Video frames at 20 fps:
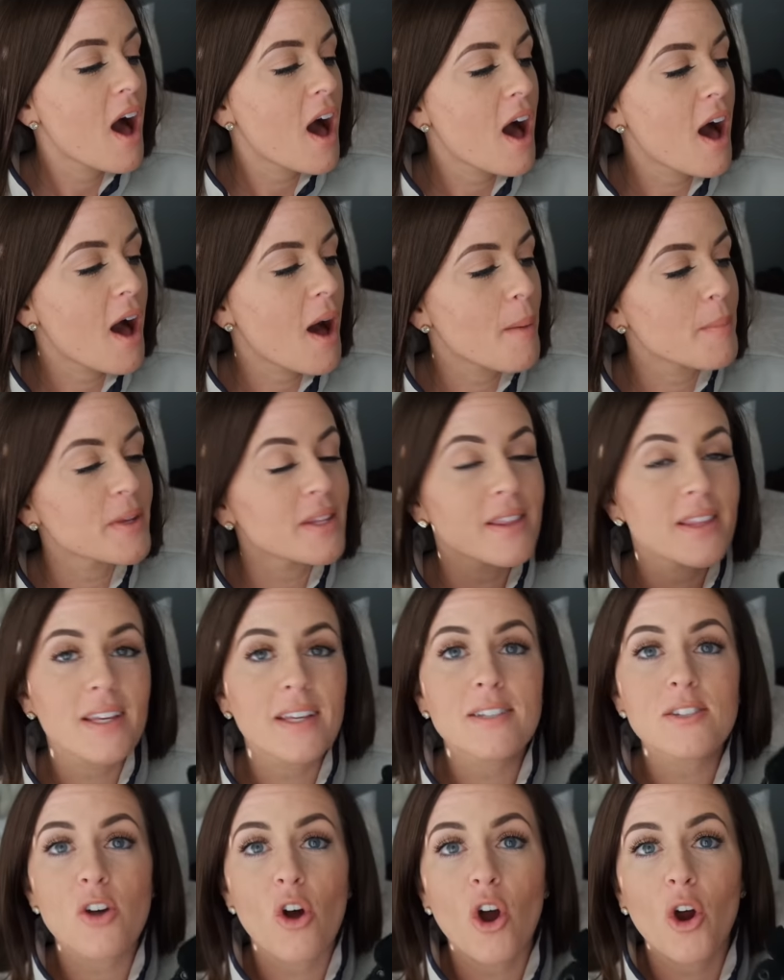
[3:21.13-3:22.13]
Um,
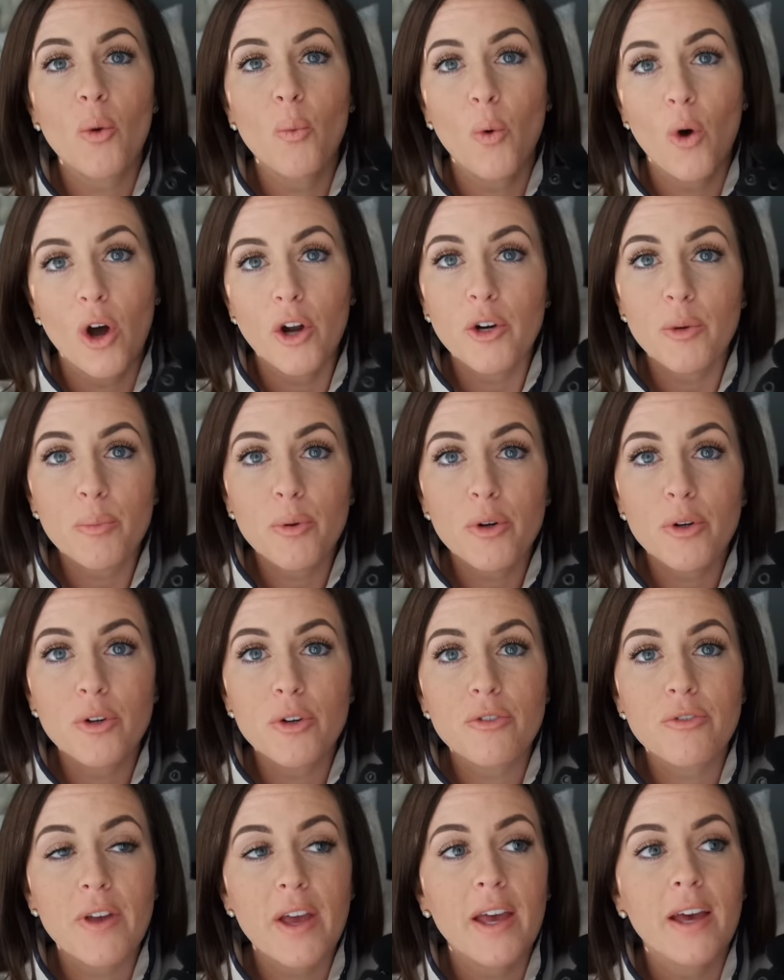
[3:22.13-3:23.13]
these are waterproof